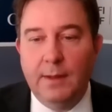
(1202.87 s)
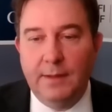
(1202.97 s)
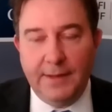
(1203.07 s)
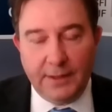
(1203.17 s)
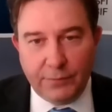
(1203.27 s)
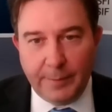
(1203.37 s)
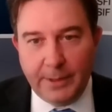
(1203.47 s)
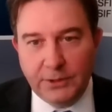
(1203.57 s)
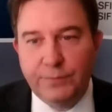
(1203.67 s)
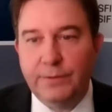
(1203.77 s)
Thanks very
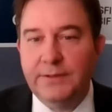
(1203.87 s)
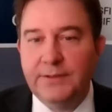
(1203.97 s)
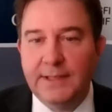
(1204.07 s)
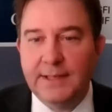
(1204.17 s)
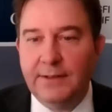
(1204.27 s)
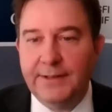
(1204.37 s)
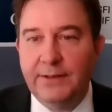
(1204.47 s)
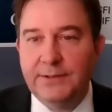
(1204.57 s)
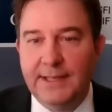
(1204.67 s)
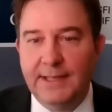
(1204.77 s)
much for listening. I'll
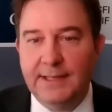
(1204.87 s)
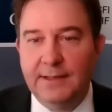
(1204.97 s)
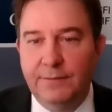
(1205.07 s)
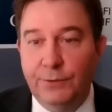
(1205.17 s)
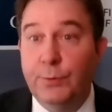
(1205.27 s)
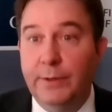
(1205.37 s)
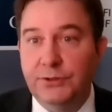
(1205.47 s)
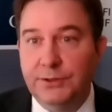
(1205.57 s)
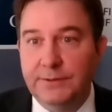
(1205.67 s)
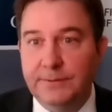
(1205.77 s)
now take a few
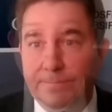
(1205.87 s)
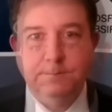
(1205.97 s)
questions.